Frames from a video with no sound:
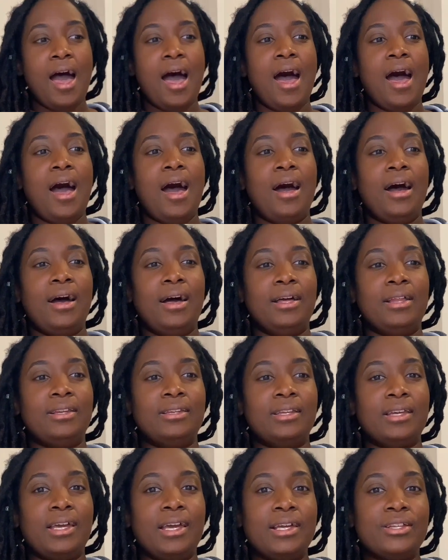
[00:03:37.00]

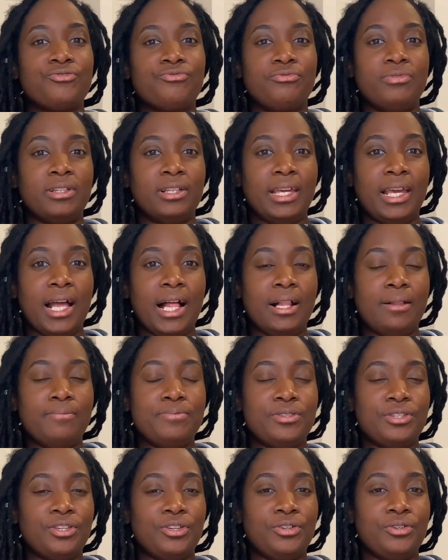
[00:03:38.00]
and it really
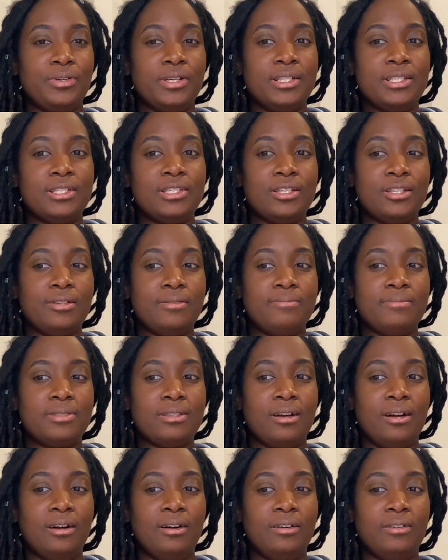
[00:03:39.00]
helps you in terms
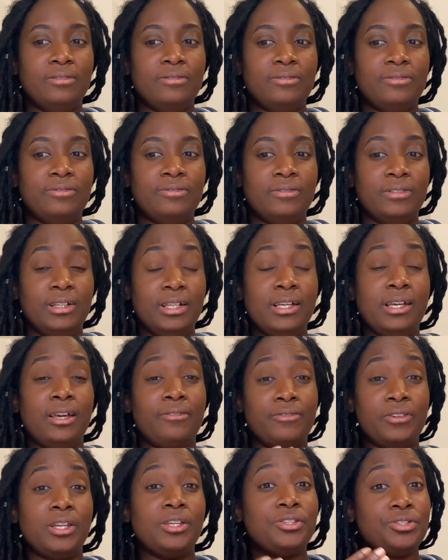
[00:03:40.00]
of
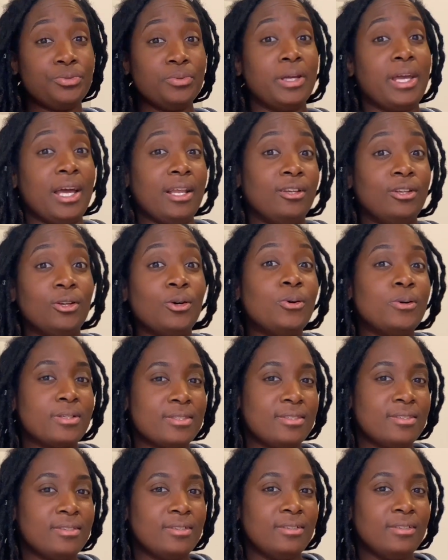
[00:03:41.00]
if they do get
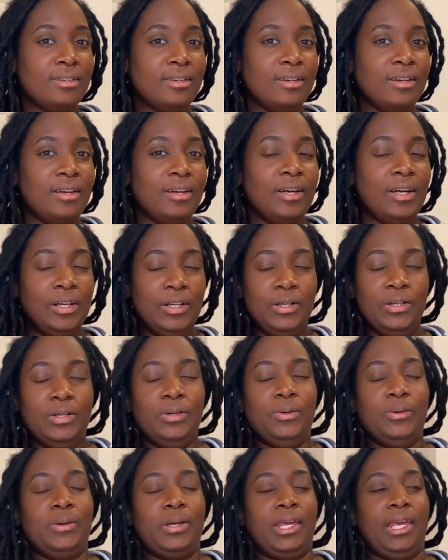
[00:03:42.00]
lost.
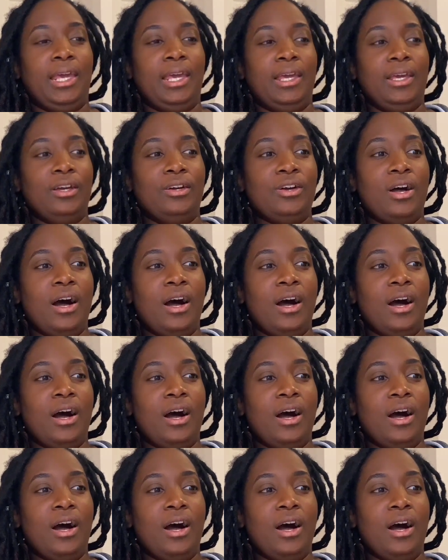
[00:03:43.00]
Okay,